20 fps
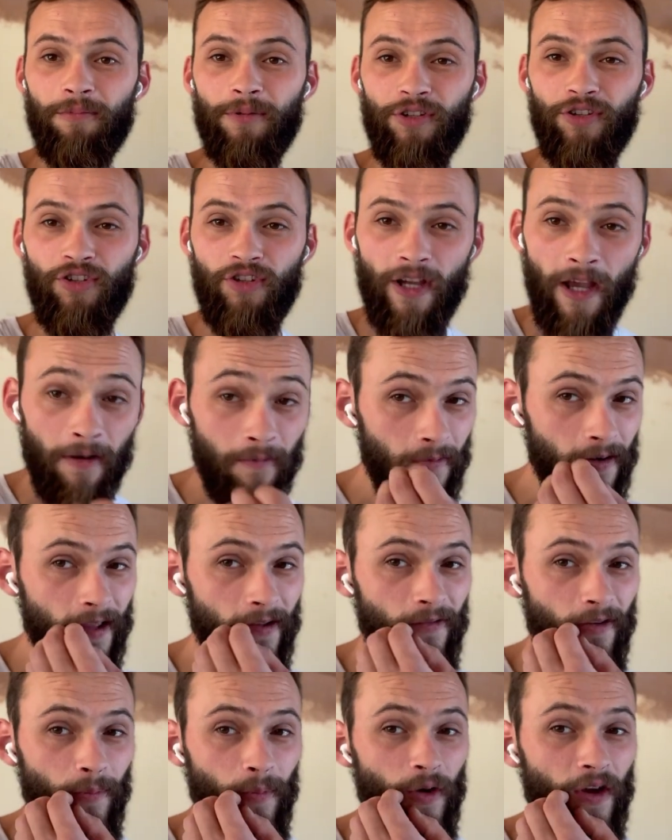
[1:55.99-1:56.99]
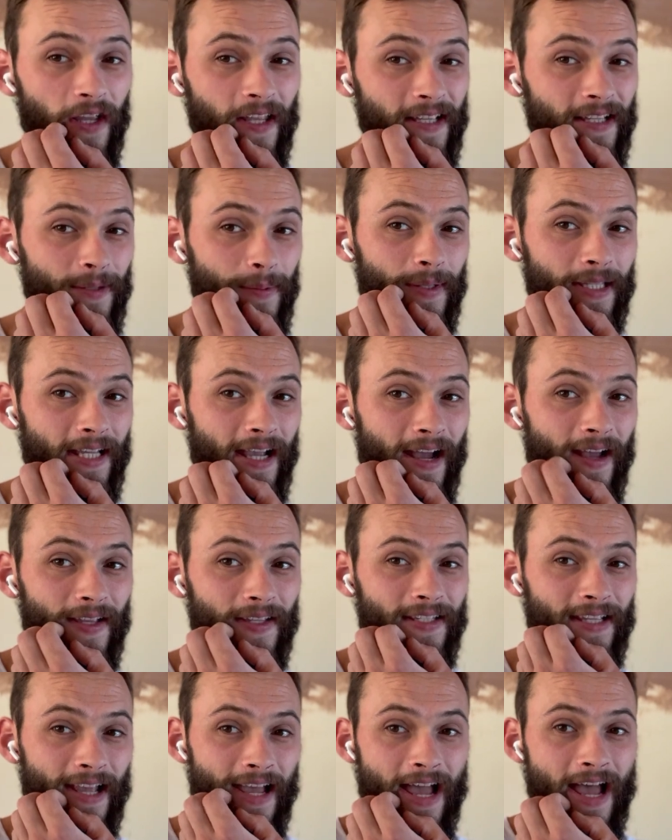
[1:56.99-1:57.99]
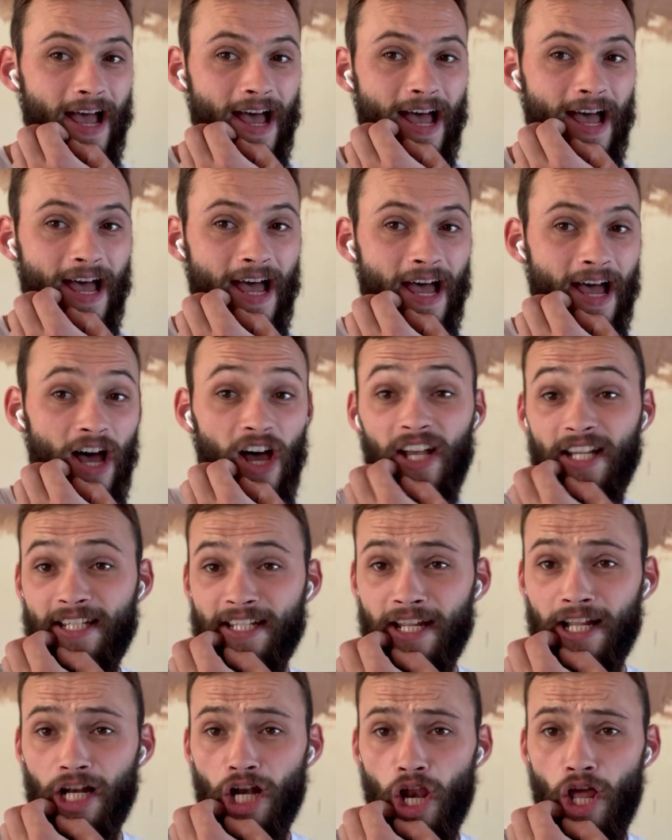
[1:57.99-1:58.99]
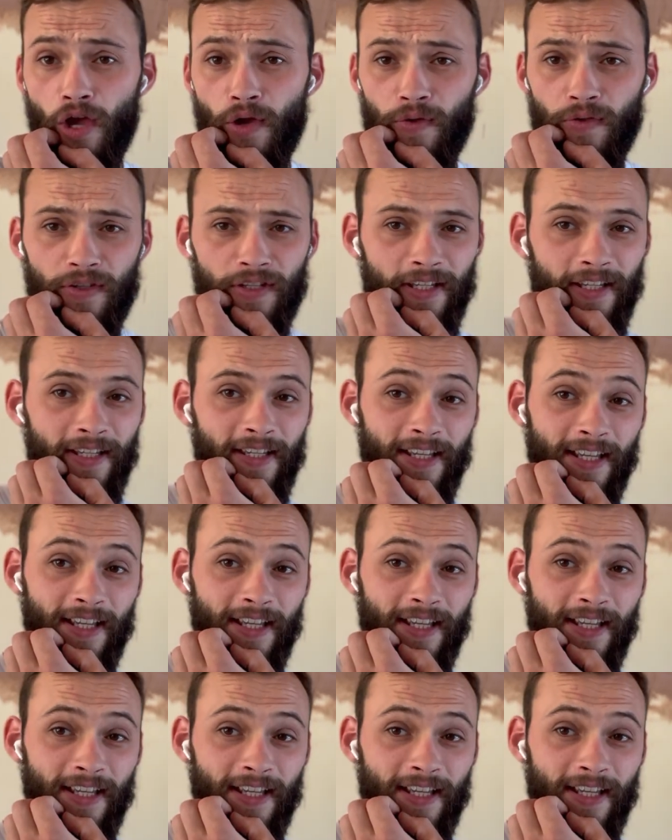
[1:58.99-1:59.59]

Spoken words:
but generally if I'm working in someone's house, I stay clothed.